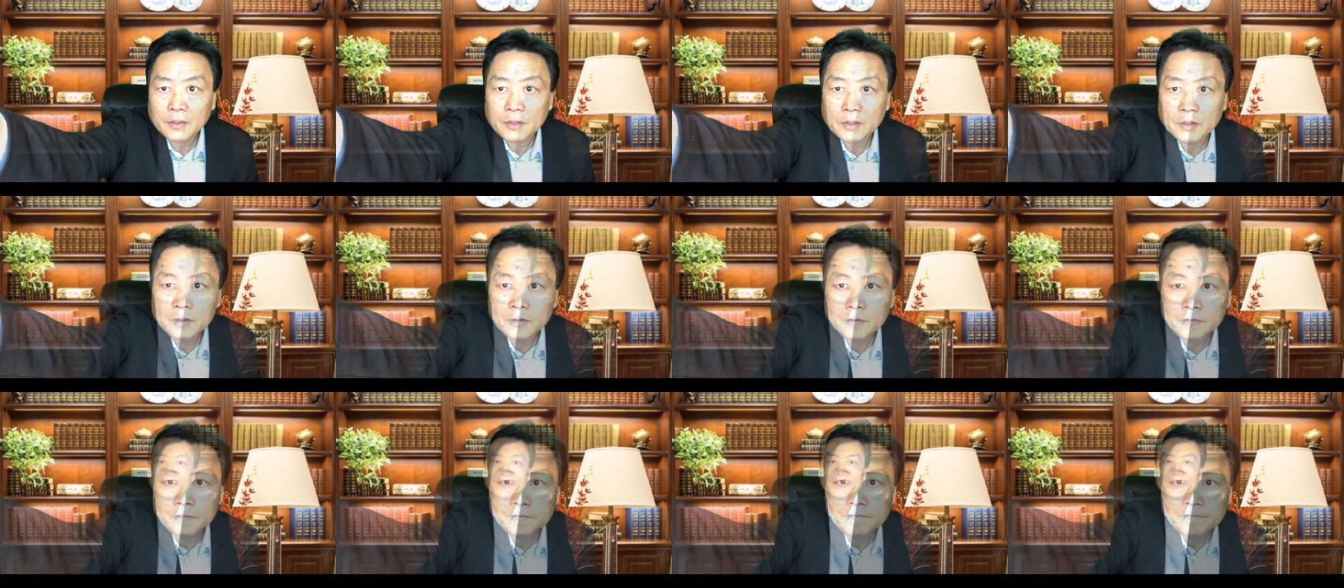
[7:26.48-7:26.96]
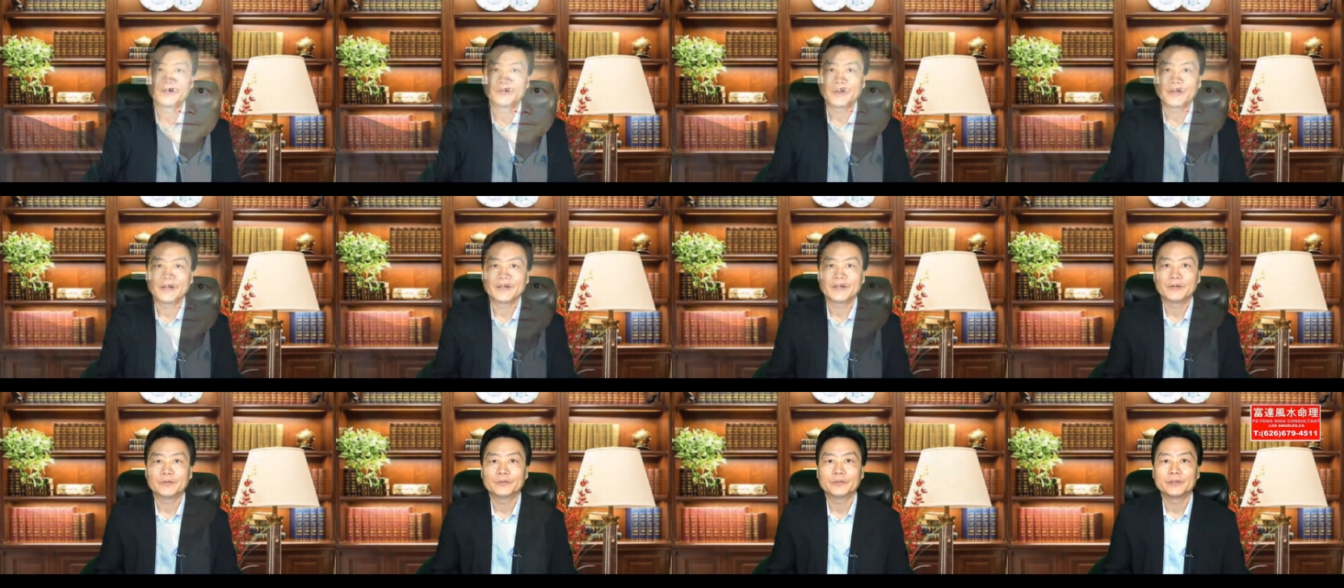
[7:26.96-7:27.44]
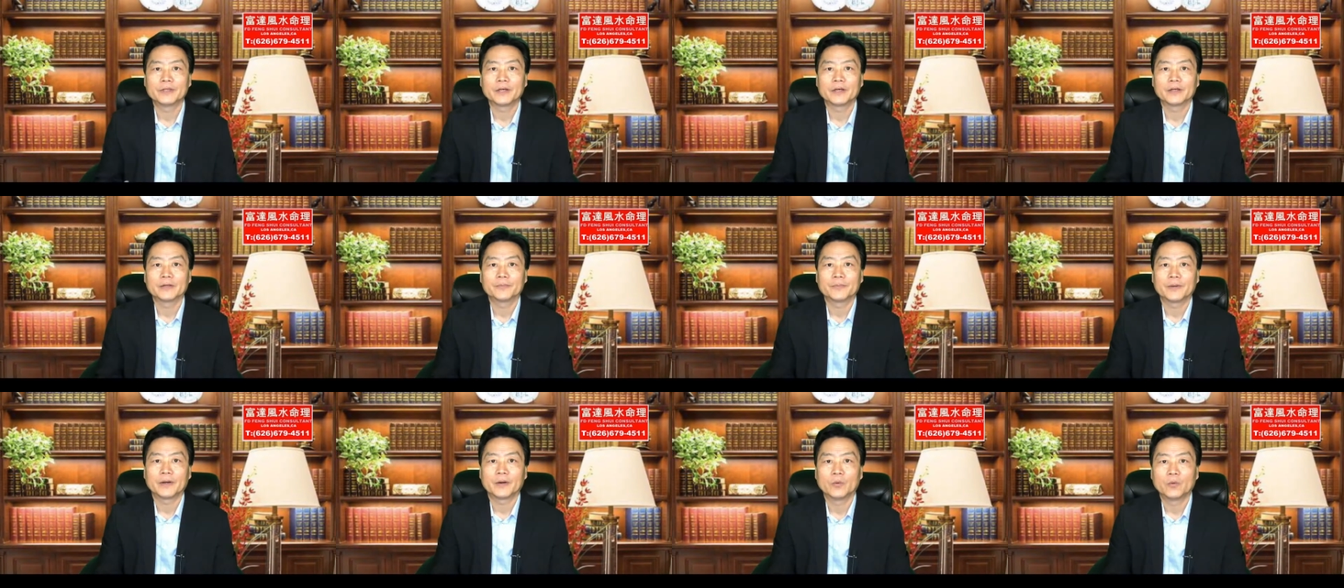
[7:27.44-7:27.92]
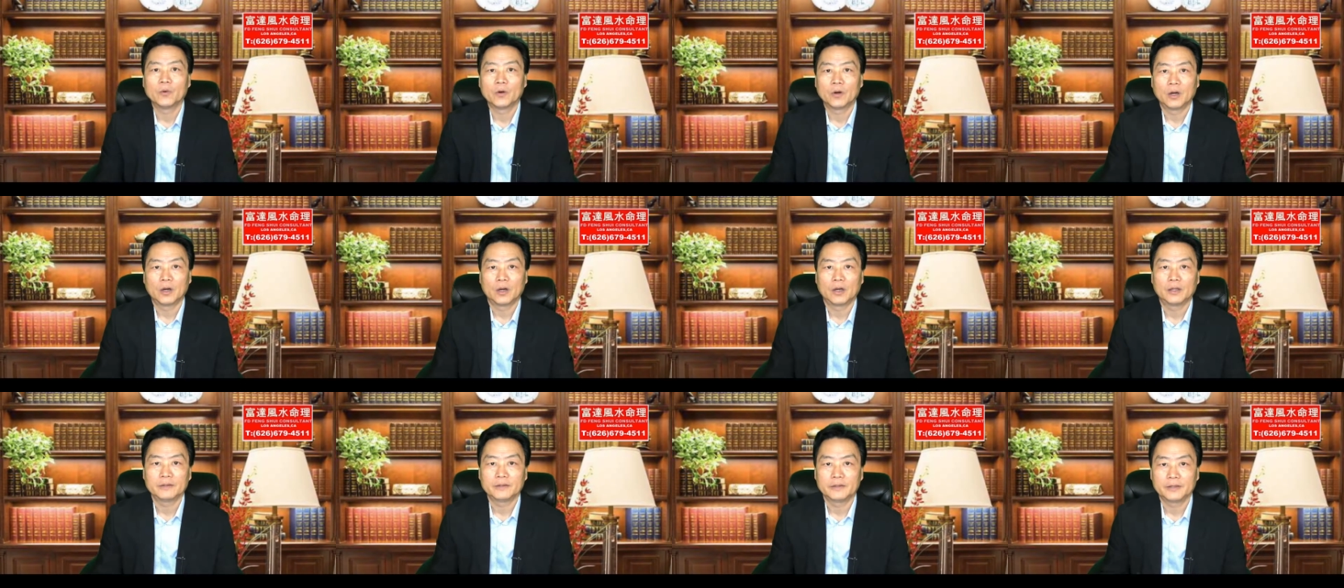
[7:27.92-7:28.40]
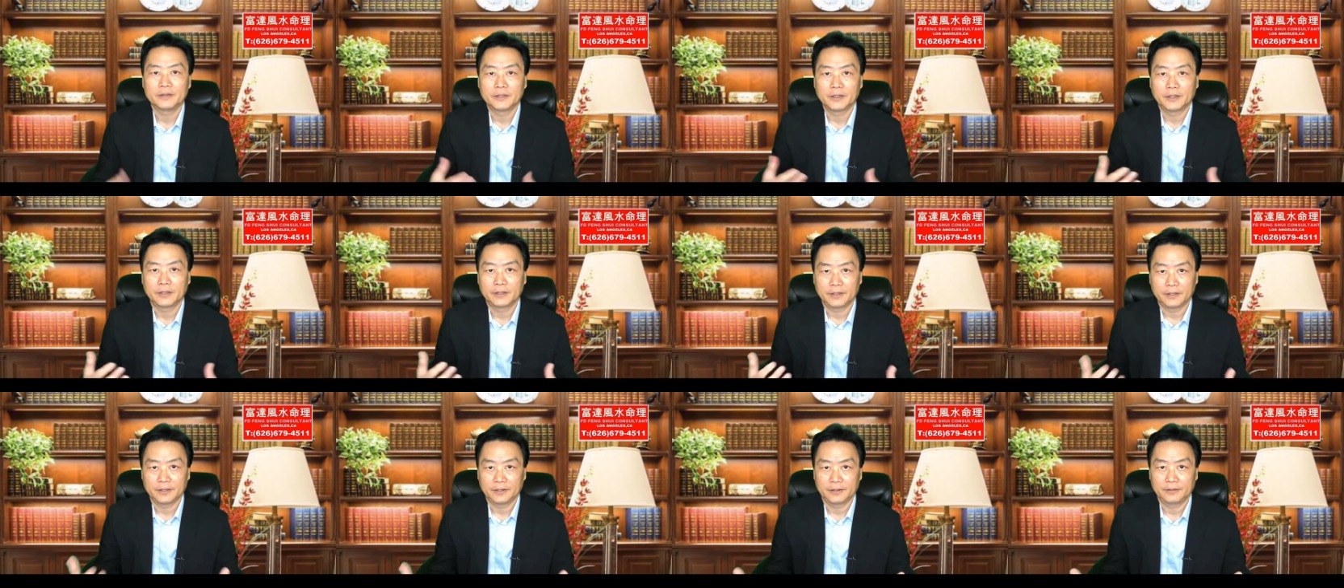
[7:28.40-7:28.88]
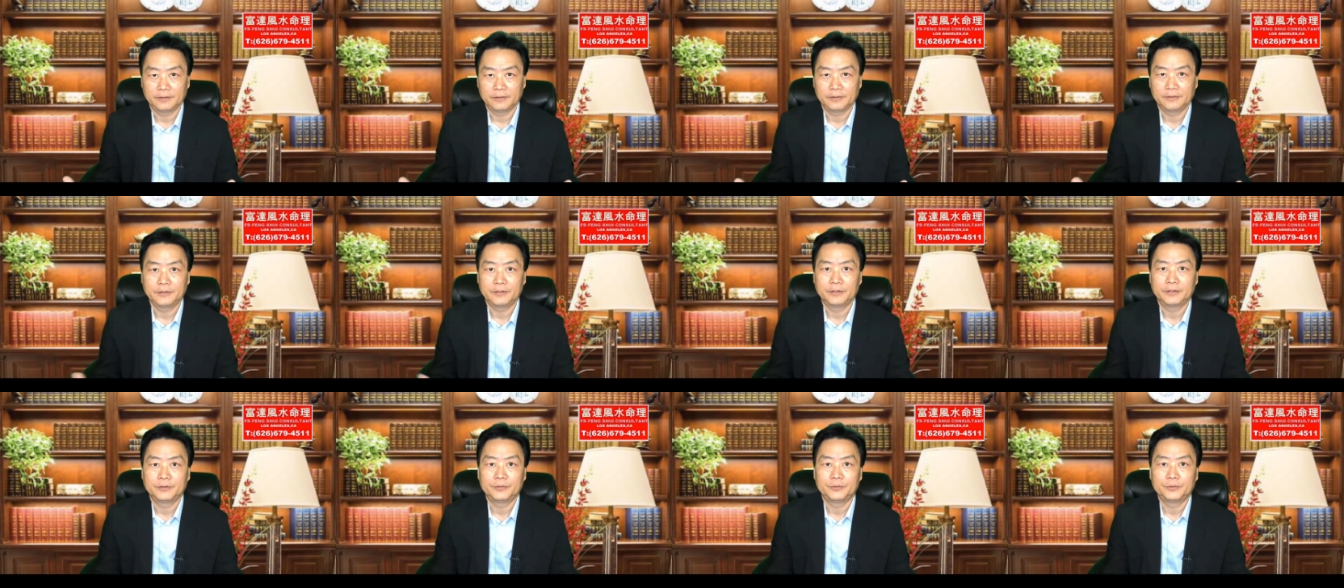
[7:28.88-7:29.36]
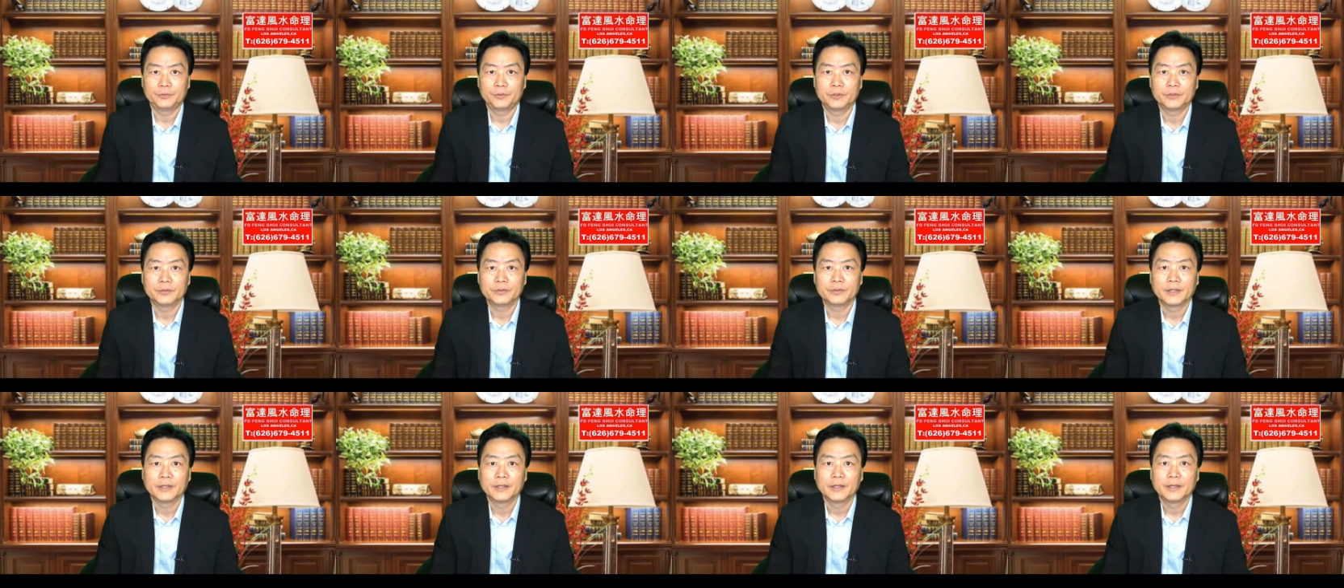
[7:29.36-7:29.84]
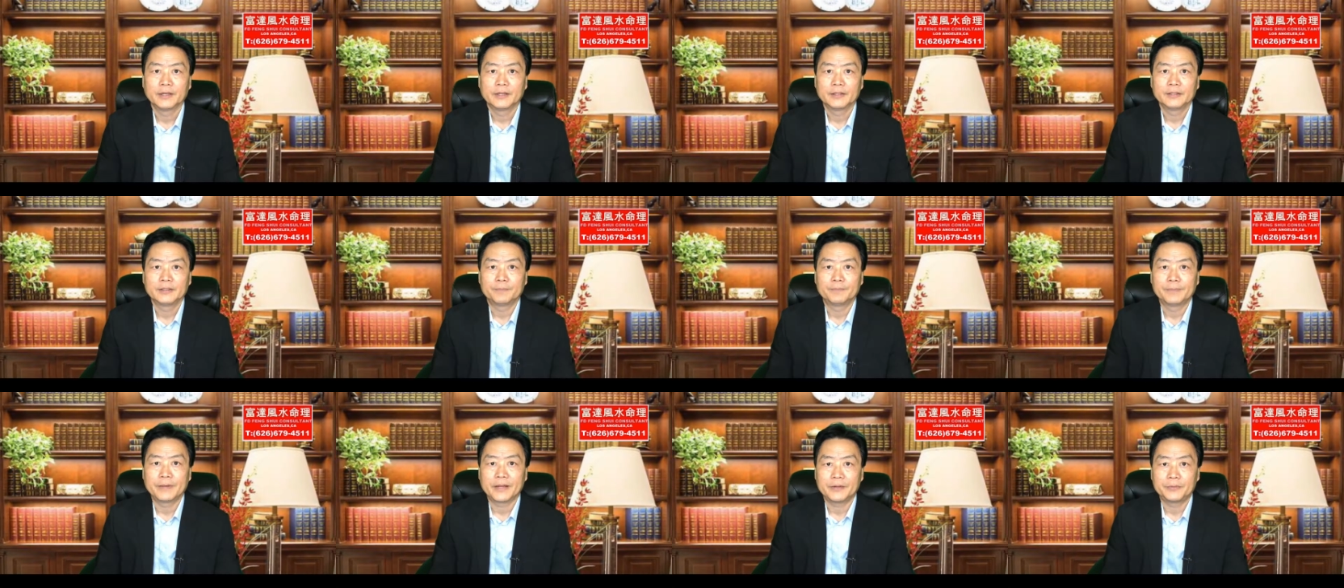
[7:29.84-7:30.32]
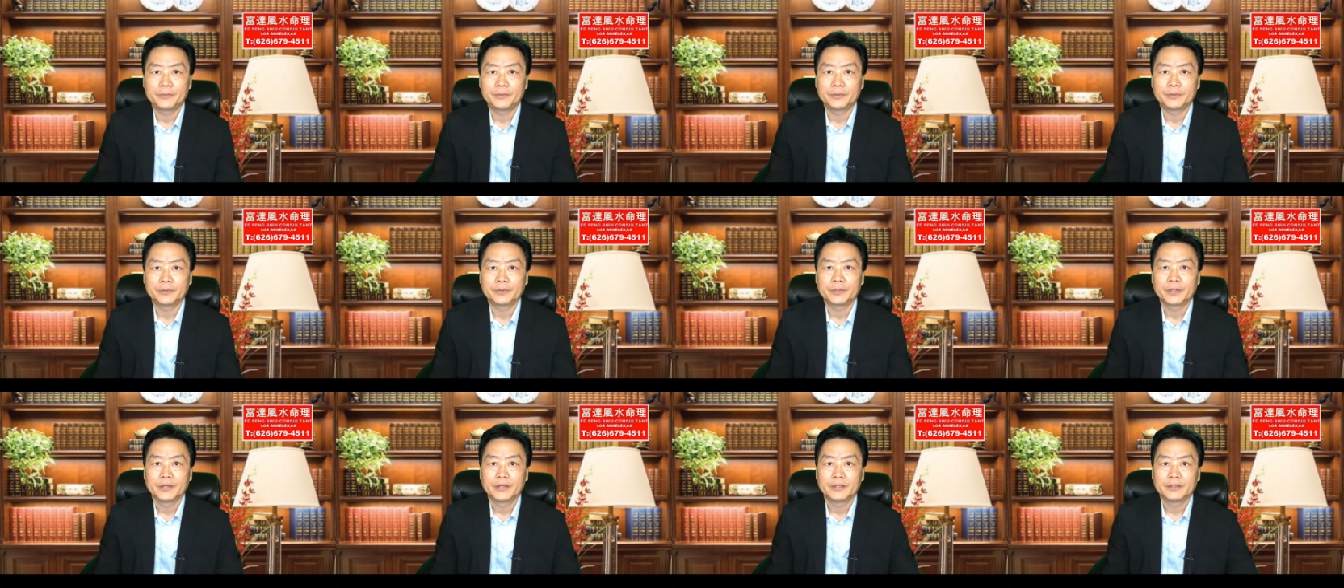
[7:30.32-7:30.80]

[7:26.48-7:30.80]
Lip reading: okay, right now we talk about the room, the bedroom.